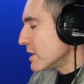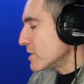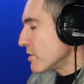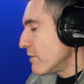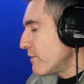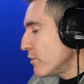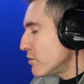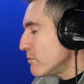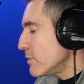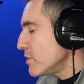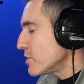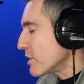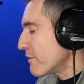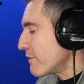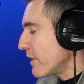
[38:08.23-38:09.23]
So if you're a
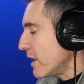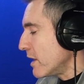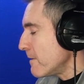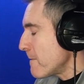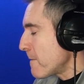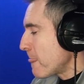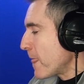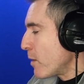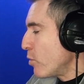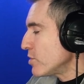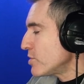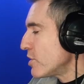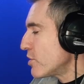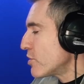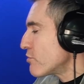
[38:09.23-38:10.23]
music fan, what's
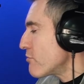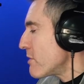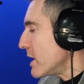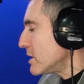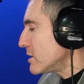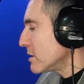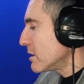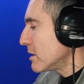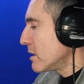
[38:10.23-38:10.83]
the thread